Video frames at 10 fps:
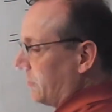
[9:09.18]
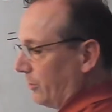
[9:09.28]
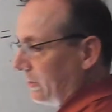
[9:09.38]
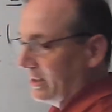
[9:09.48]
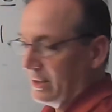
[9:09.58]
2
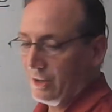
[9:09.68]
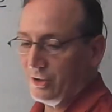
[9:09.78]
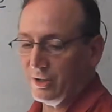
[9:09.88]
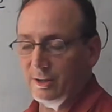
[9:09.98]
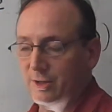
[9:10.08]

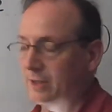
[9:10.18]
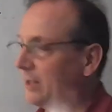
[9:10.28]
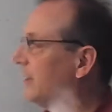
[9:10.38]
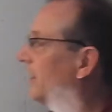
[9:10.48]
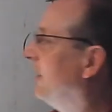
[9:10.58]
conditions.
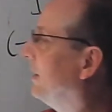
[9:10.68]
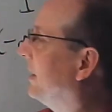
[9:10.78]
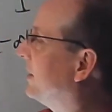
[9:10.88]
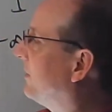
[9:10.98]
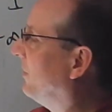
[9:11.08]

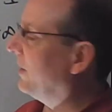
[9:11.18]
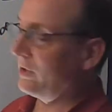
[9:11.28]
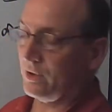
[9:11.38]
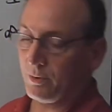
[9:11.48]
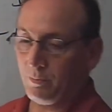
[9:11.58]
Let's
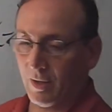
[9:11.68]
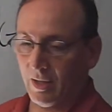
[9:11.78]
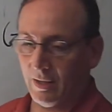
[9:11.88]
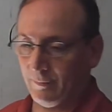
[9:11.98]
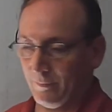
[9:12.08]
finish,
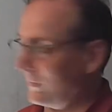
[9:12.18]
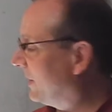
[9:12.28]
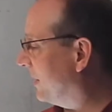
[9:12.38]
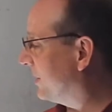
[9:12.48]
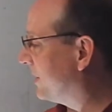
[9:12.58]

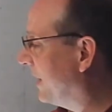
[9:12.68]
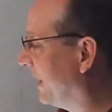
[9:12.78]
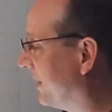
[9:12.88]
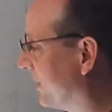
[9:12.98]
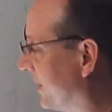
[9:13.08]
let's take
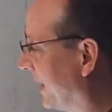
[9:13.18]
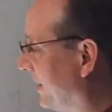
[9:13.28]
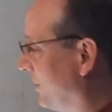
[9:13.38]
the second